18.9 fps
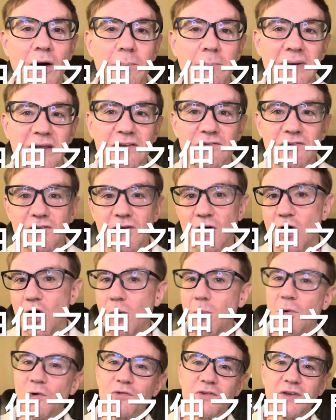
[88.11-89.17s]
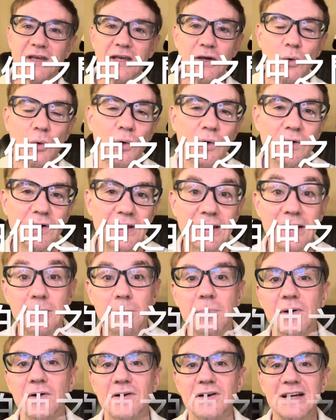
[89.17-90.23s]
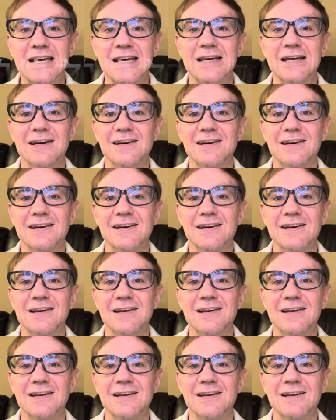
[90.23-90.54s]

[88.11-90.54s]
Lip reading: It means they're almost equal in ability.